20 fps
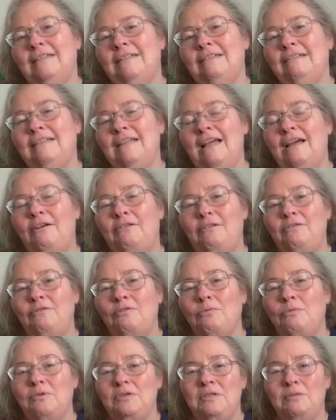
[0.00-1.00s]
down
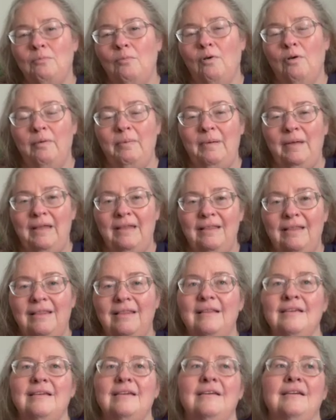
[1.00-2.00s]
towards Morpeth,
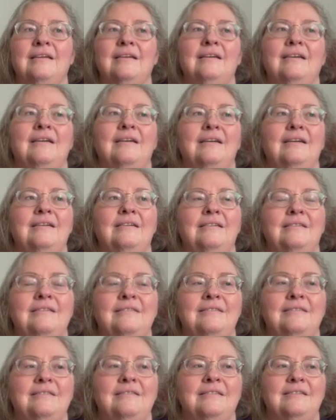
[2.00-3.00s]

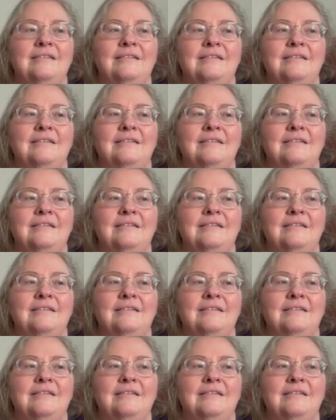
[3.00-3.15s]
and